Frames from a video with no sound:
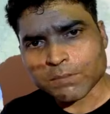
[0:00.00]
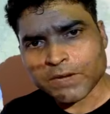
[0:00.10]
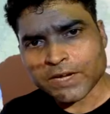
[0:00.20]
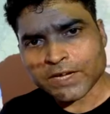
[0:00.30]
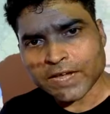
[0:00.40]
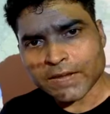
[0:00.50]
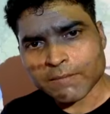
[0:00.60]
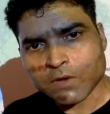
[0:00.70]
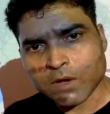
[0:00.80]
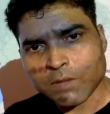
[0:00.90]
Mean
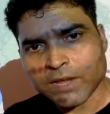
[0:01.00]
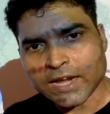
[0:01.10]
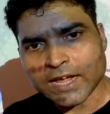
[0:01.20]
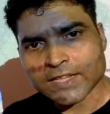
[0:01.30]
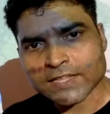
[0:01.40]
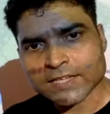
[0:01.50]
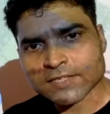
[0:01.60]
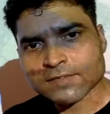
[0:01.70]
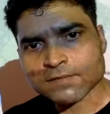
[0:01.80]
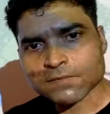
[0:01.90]
Time, coming like
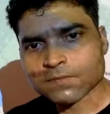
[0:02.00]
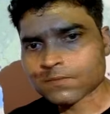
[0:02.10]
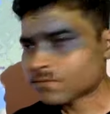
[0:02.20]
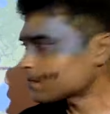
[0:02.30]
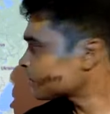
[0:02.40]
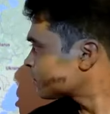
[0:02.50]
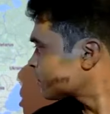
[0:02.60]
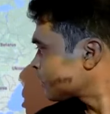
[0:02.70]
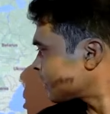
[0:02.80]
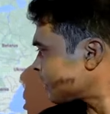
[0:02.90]
this,
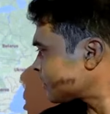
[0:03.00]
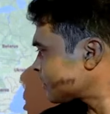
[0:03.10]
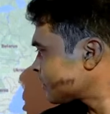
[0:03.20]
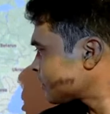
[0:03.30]
right?